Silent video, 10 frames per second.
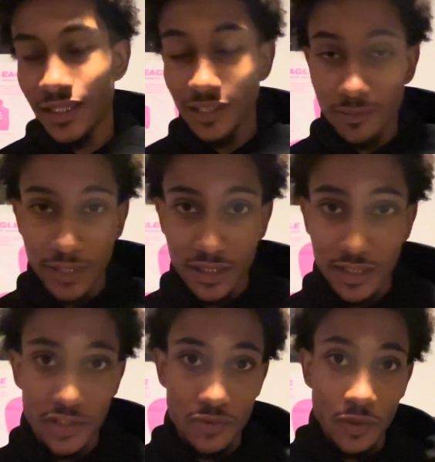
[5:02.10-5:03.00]
does make
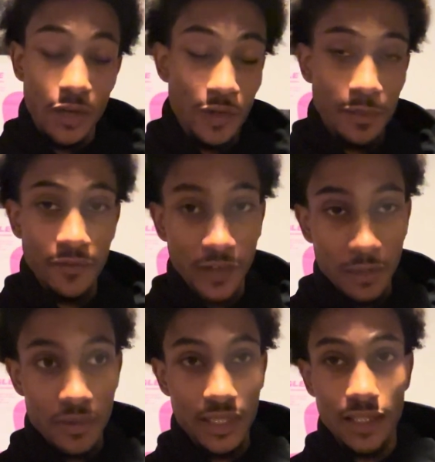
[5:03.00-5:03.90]
sense. You are ripping
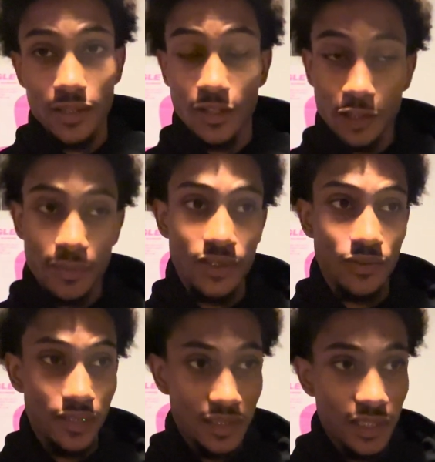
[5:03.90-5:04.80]
fibers out of the carpets or
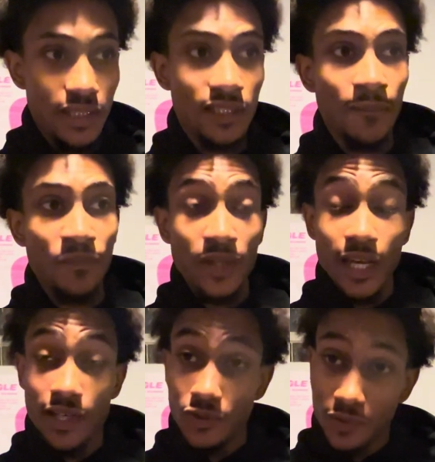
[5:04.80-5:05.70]
the seats,
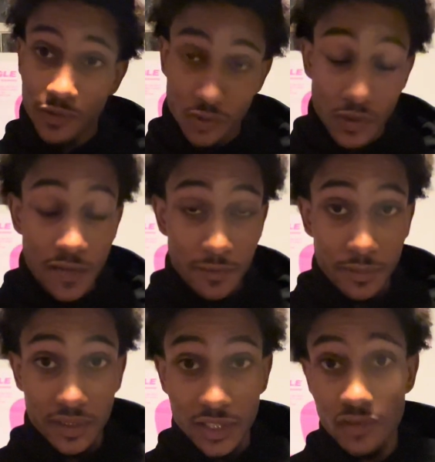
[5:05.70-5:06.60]
and you do have a
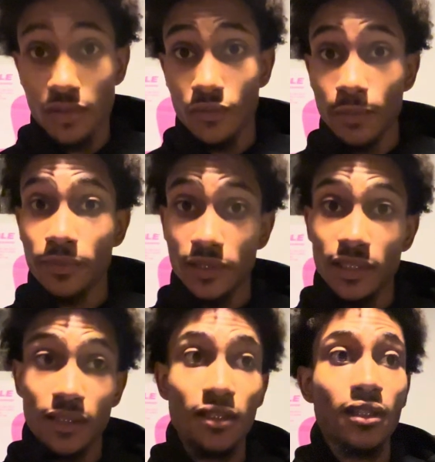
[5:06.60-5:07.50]
potential to rip the
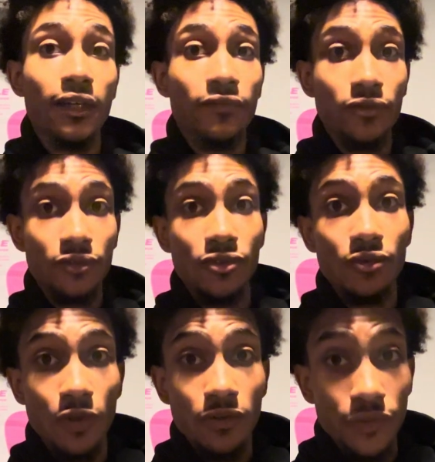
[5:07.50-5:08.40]
seats if you do
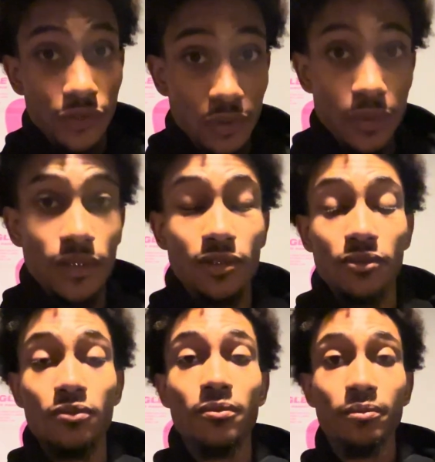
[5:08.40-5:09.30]
overdo it.
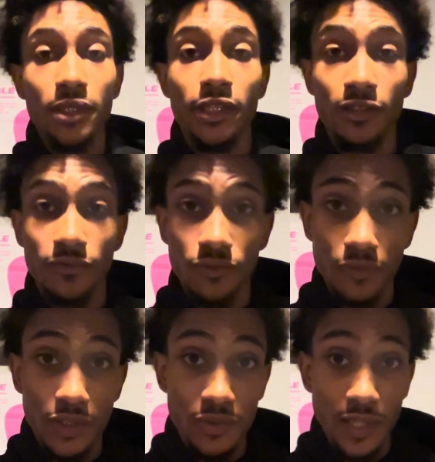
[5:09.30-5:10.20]
So be careful
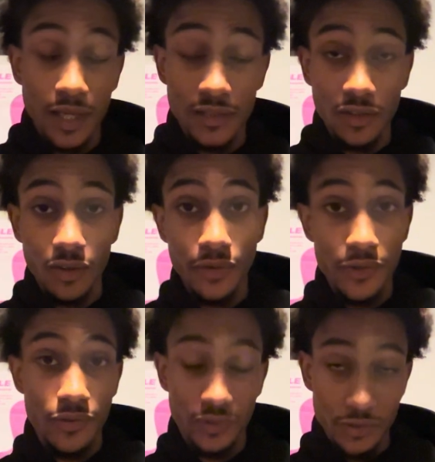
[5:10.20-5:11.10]
when you guys are
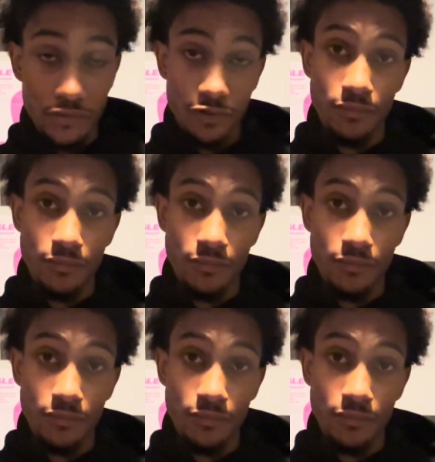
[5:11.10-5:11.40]
using your drill